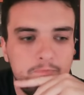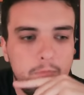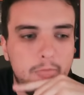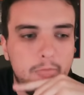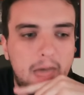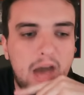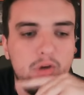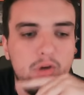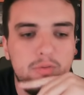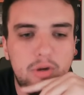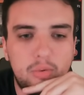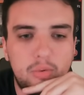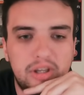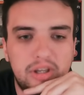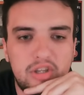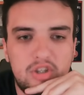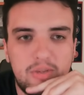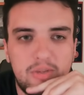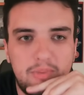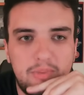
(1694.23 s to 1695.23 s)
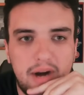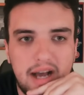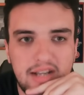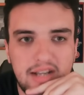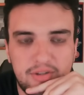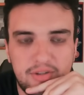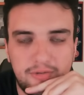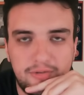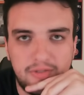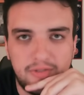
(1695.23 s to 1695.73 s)
I would be really
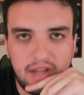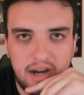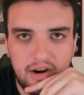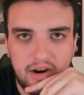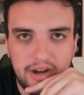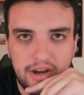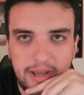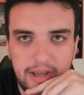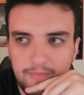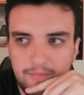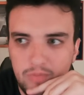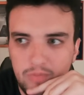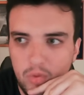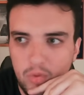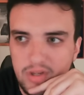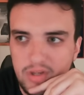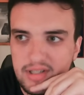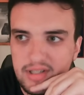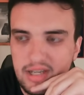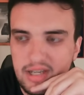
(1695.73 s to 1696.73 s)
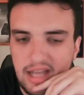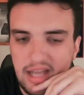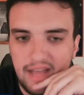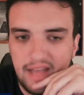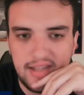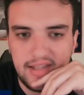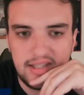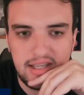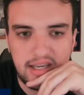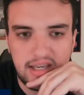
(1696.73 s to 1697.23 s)
surprised if Flaherty was still on
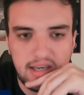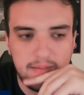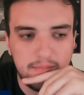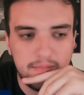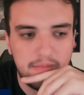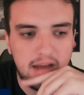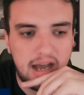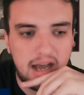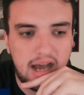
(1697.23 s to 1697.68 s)
the team.